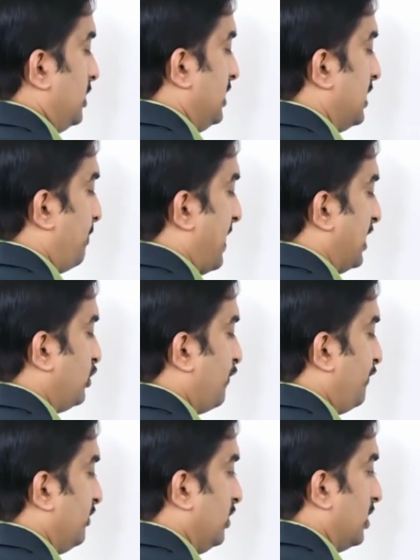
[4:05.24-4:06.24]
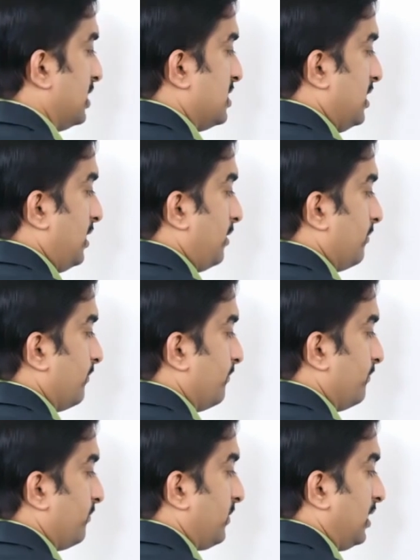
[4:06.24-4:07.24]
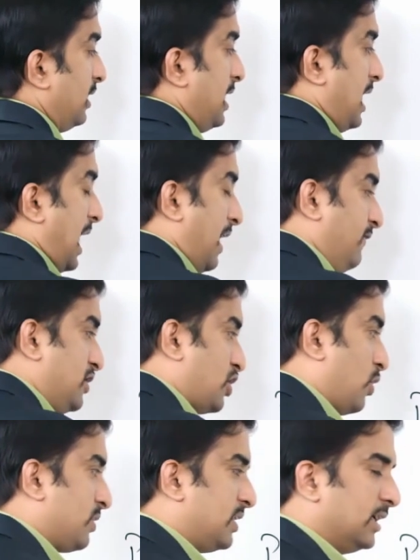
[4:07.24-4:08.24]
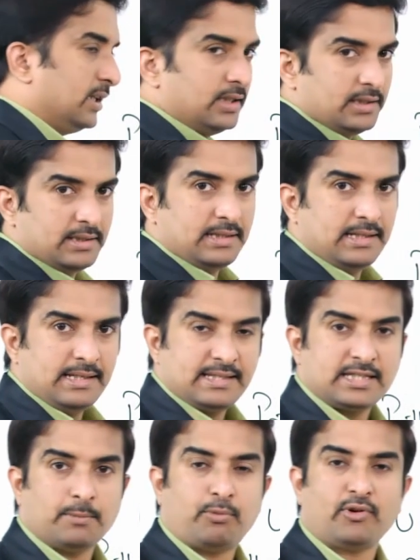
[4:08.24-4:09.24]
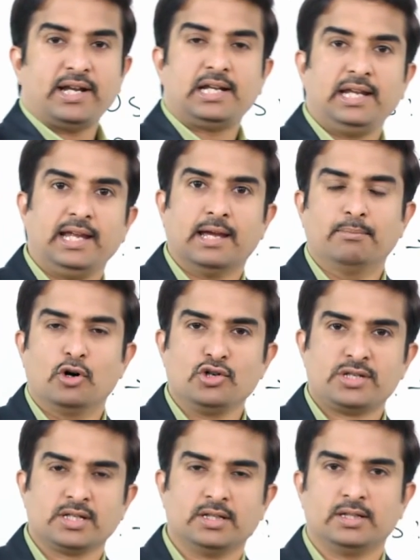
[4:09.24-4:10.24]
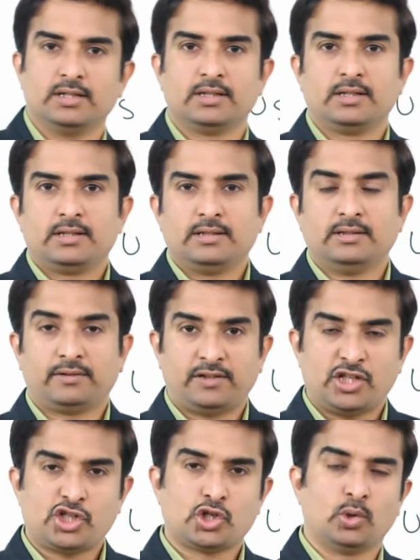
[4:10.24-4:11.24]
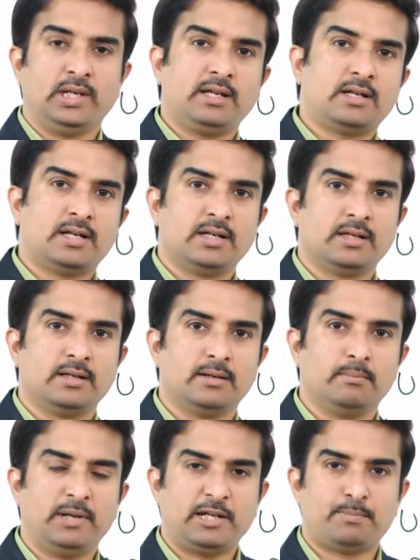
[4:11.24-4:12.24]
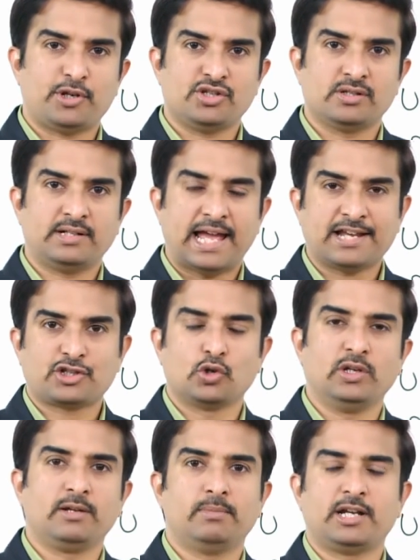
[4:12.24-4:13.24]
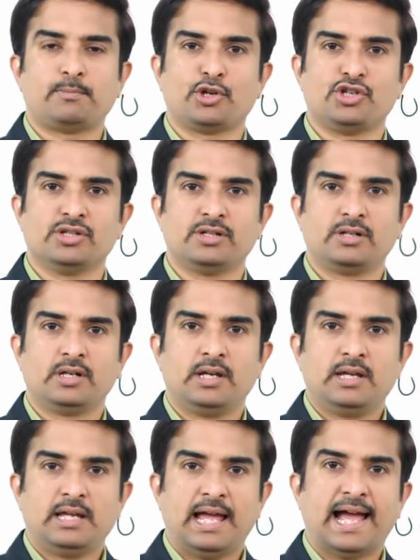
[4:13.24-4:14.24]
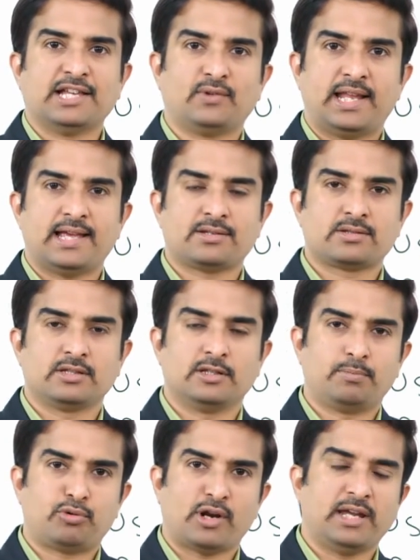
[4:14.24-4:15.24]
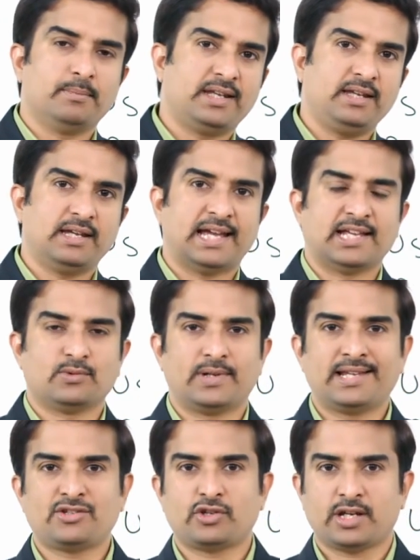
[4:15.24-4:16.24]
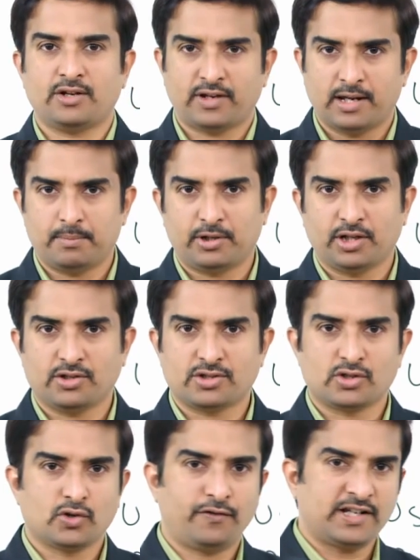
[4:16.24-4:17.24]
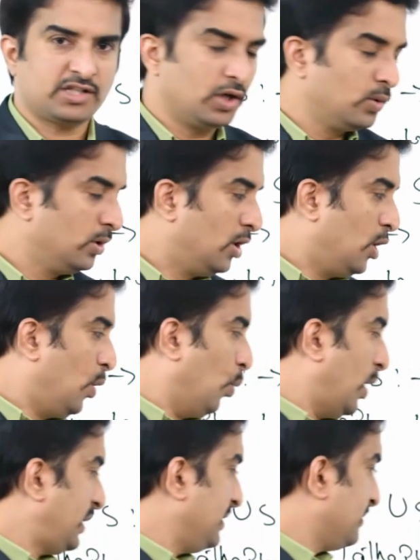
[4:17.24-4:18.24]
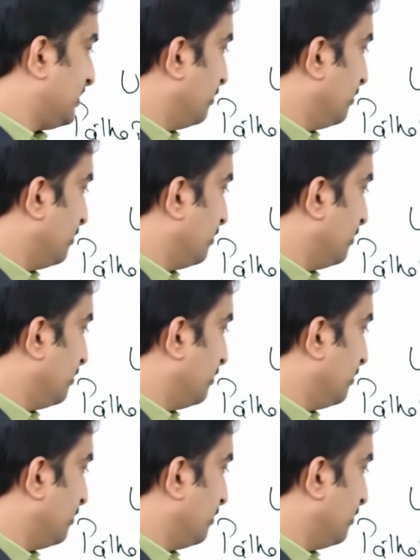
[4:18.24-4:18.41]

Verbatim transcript: In the pathophysiology, I will talk uh, separately about uh, the systolic blood pressure, diastolic blood pressure, as well as the primary as well as secondary hypertension. So first now, what is